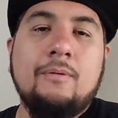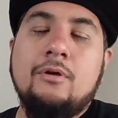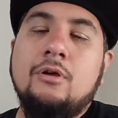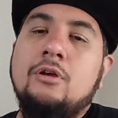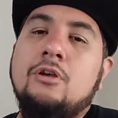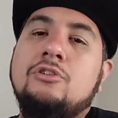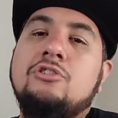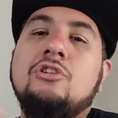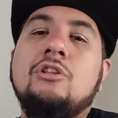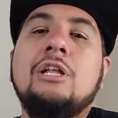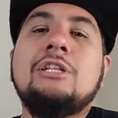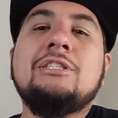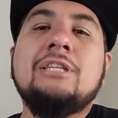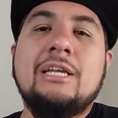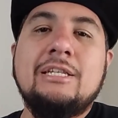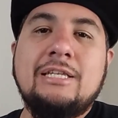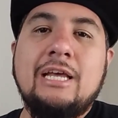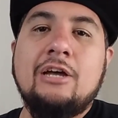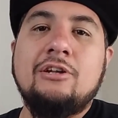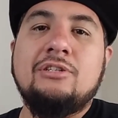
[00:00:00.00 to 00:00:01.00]
So let's get
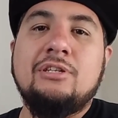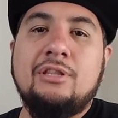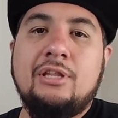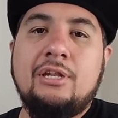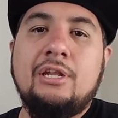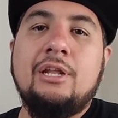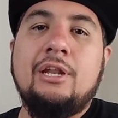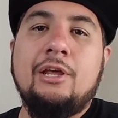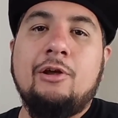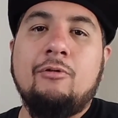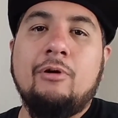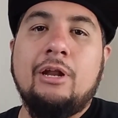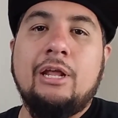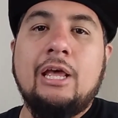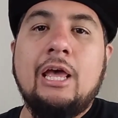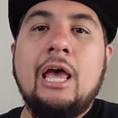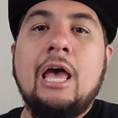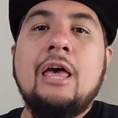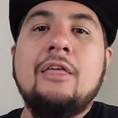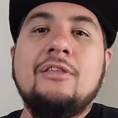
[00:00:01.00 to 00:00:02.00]
down to the nitty-gritty.
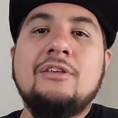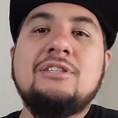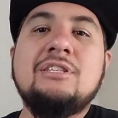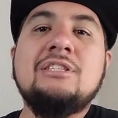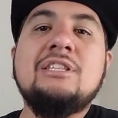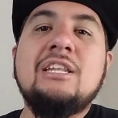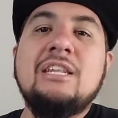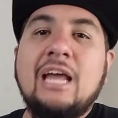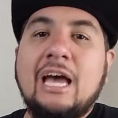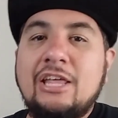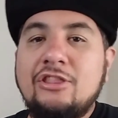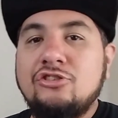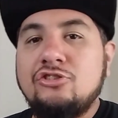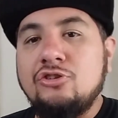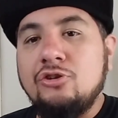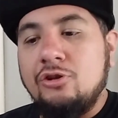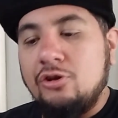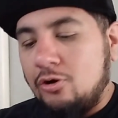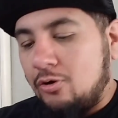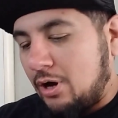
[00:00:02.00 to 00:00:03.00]
This is the 9th
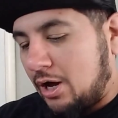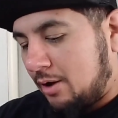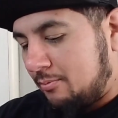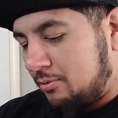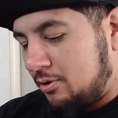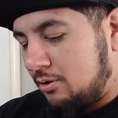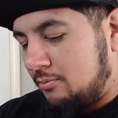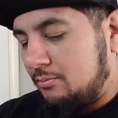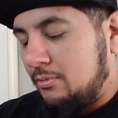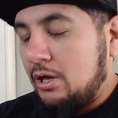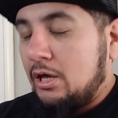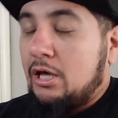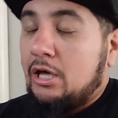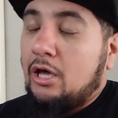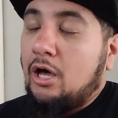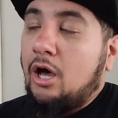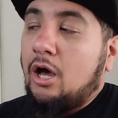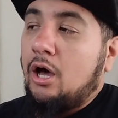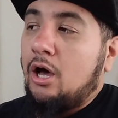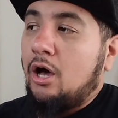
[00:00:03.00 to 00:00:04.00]
studio album
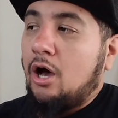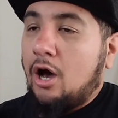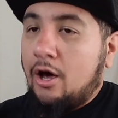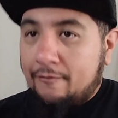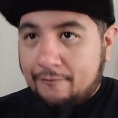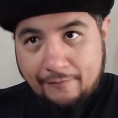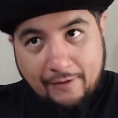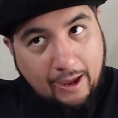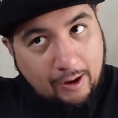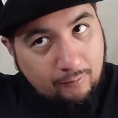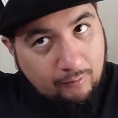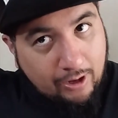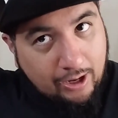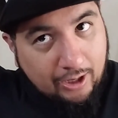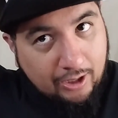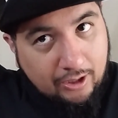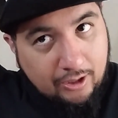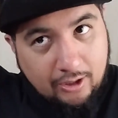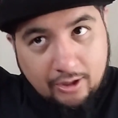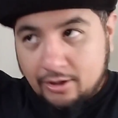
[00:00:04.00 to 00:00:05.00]
on Fat
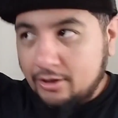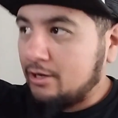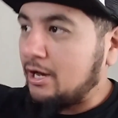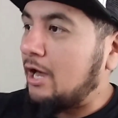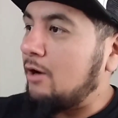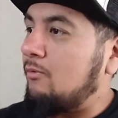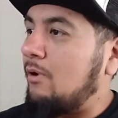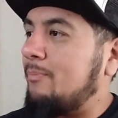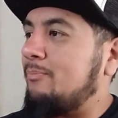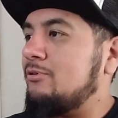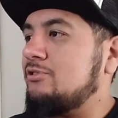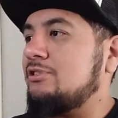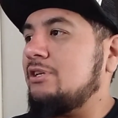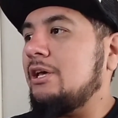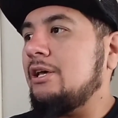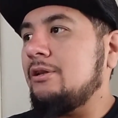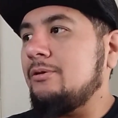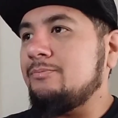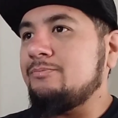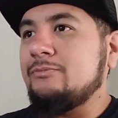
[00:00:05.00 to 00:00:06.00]
Wreck. Gotta
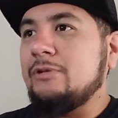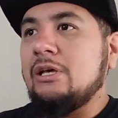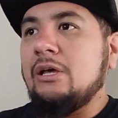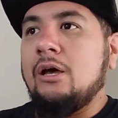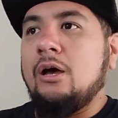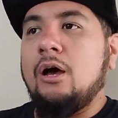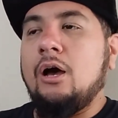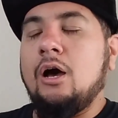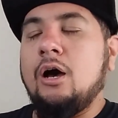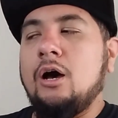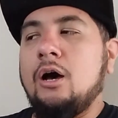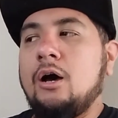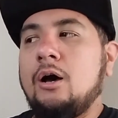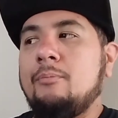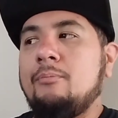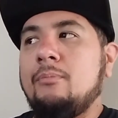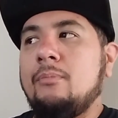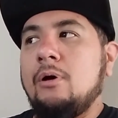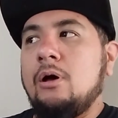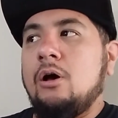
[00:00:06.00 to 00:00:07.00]
represent.
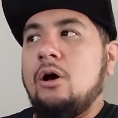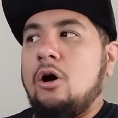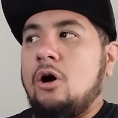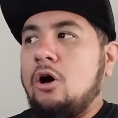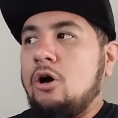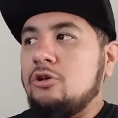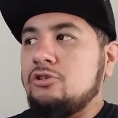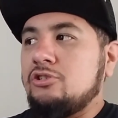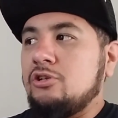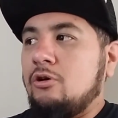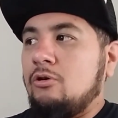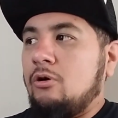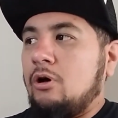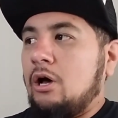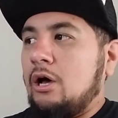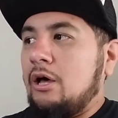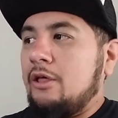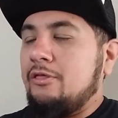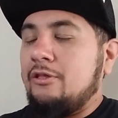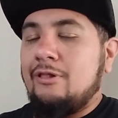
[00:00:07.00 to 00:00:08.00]

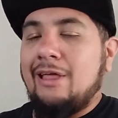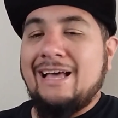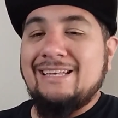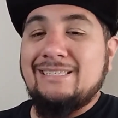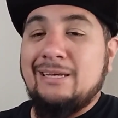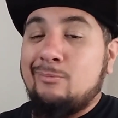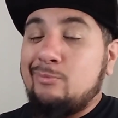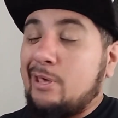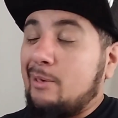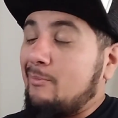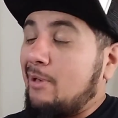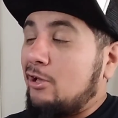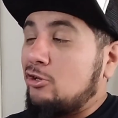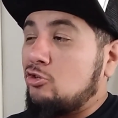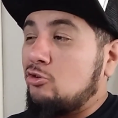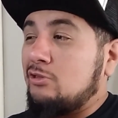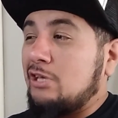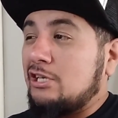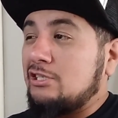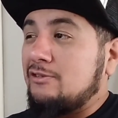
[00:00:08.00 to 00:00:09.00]
Also, the last album came out in
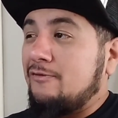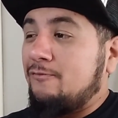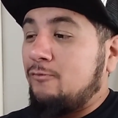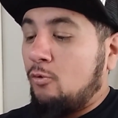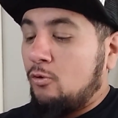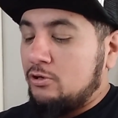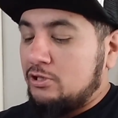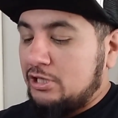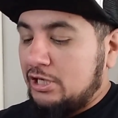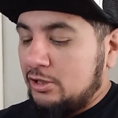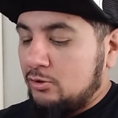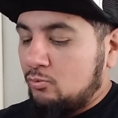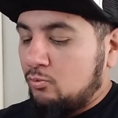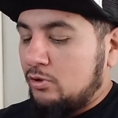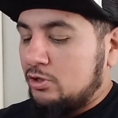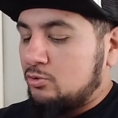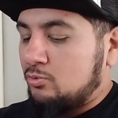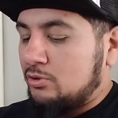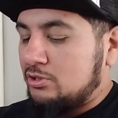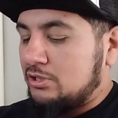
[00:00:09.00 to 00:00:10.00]
2014,
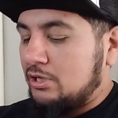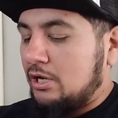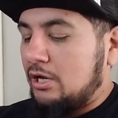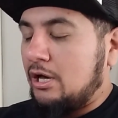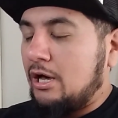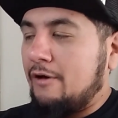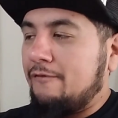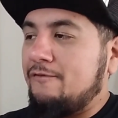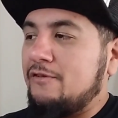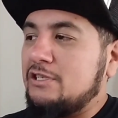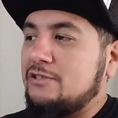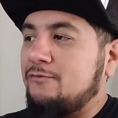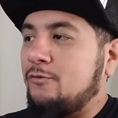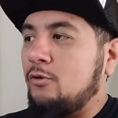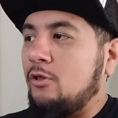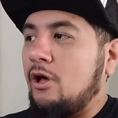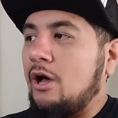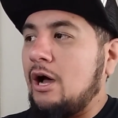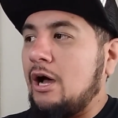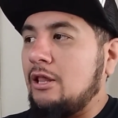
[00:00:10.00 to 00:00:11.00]
which was a Fistful
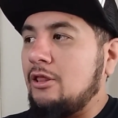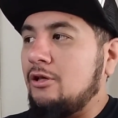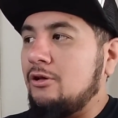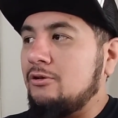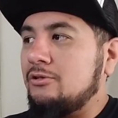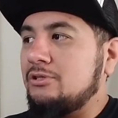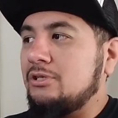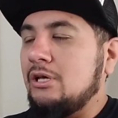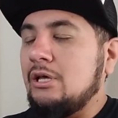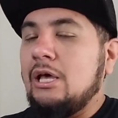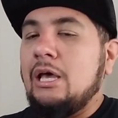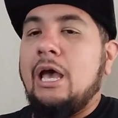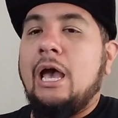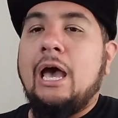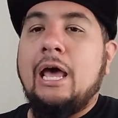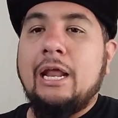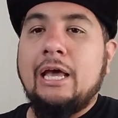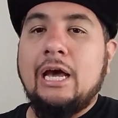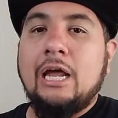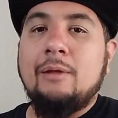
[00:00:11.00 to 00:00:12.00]
of Hollows.
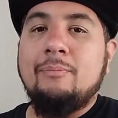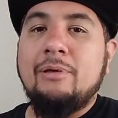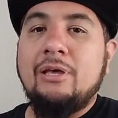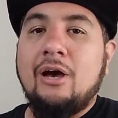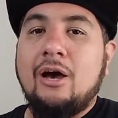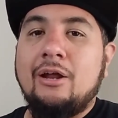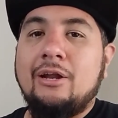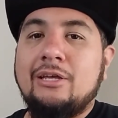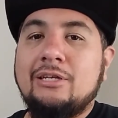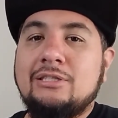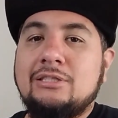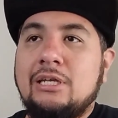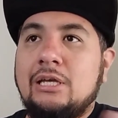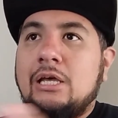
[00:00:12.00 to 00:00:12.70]
And I gotta be honest,